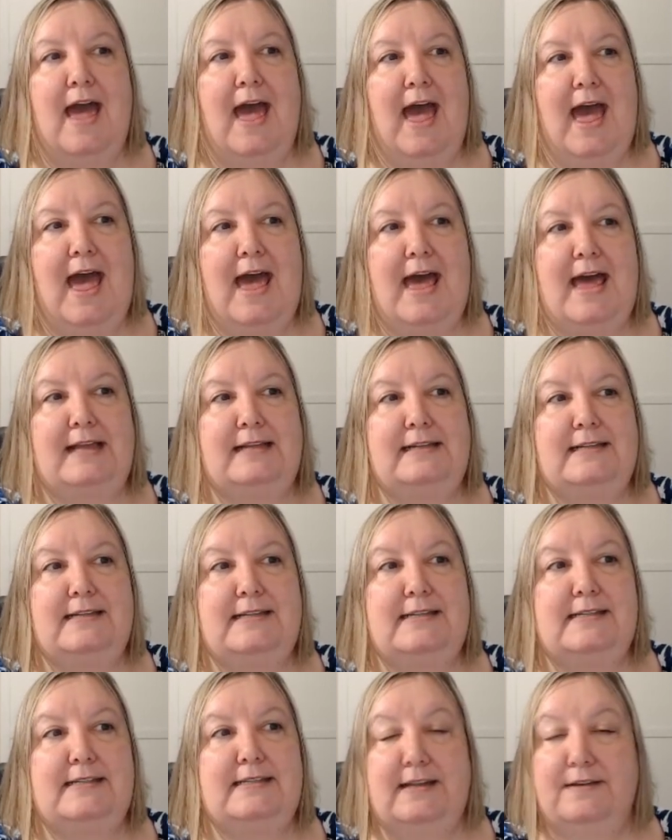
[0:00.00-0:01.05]
and
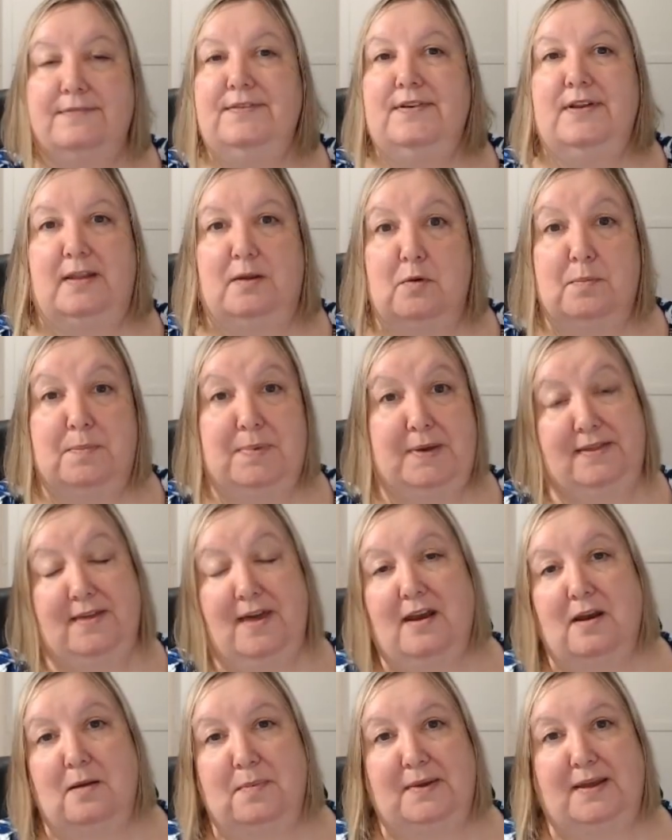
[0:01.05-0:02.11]
definitely would pick
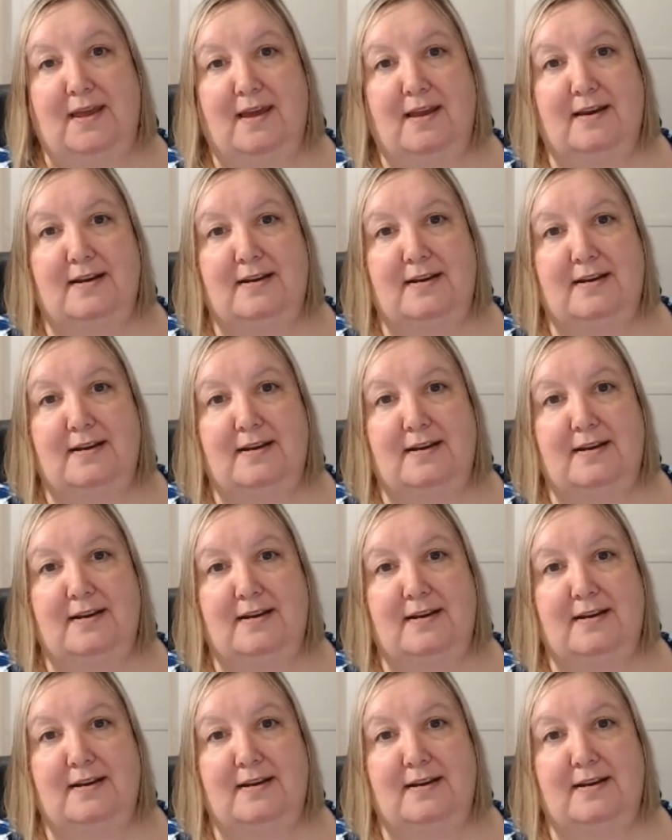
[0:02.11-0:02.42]
that up again.